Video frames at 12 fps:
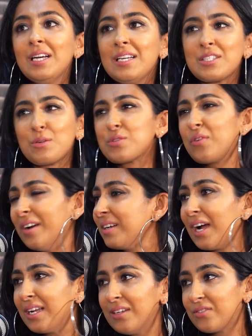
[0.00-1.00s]
So I was very
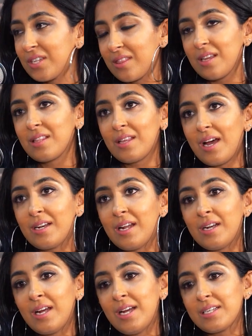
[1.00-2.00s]
naive to think that,
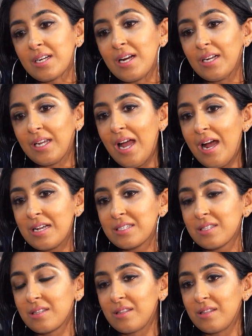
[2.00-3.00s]
and I had to kind of
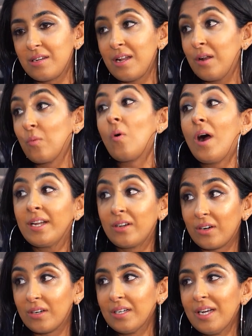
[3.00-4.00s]
cast the net
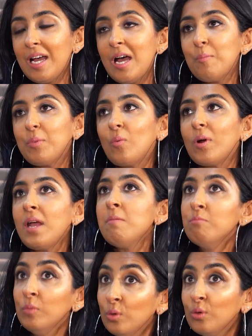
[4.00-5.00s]
wider. But when I
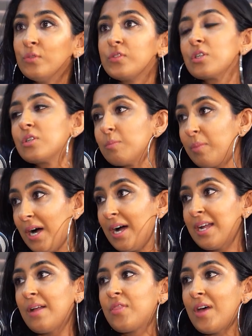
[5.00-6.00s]
moved to
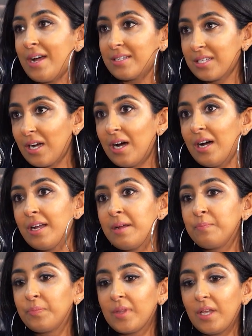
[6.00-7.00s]
Dubai at that
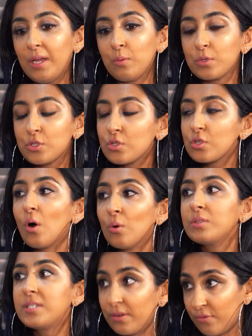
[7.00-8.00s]
time, it was so
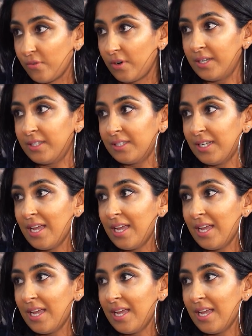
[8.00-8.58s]
different.